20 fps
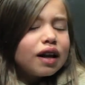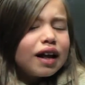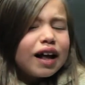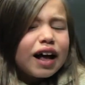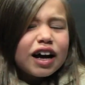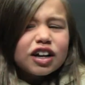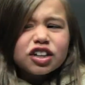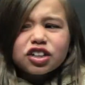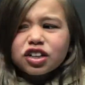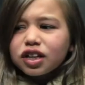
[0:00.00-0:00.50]

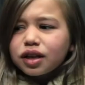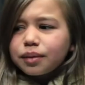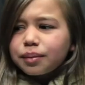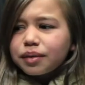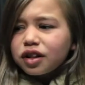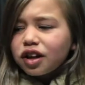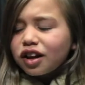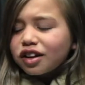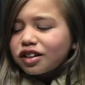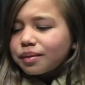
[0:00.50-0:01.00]
Actually, it
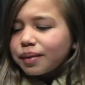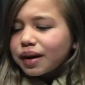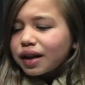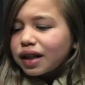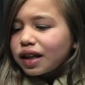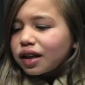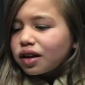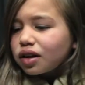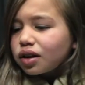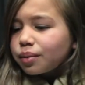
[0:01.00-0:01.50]
belongs to my
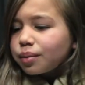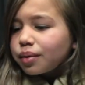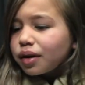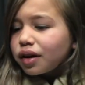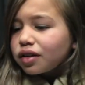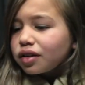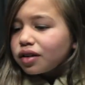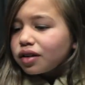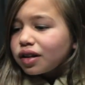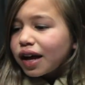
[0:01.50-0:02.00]
little
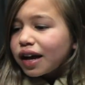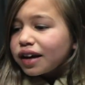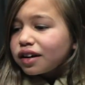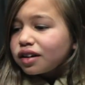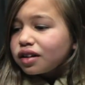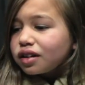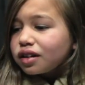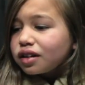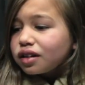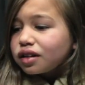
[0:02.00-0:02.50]
brother,
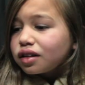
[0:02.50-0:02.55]
Lionel.